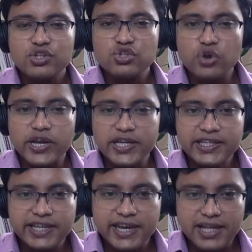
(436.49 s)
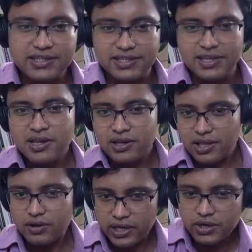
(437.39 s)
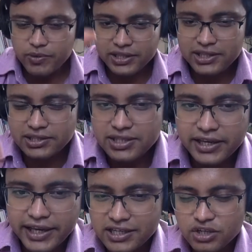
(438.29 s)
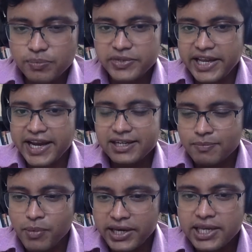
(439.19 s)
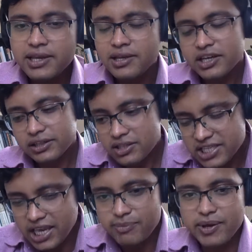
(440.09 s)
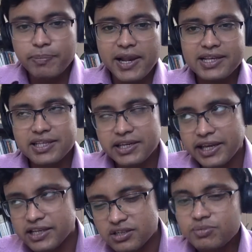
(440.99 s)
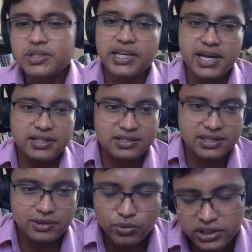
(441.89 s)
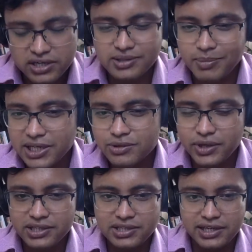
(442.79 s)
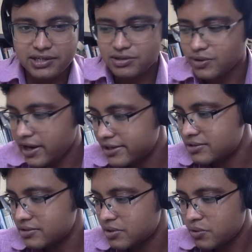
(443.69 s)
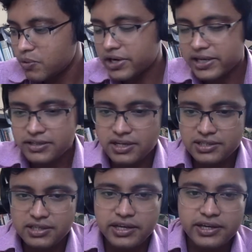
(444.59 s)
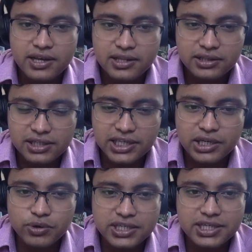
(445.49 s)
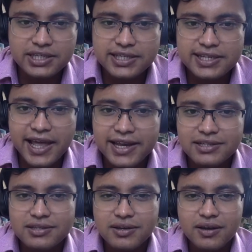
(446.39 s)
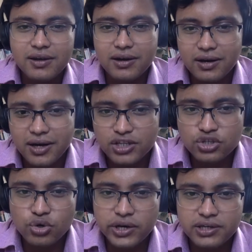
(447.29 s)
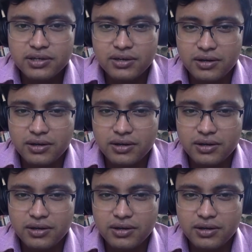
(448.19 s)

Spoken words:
joint tenancy. Now, anyway, this is the case of debt, money. The same applies in case of tenancy with respect to estate. So hence, what I just said, that equity dislikes joint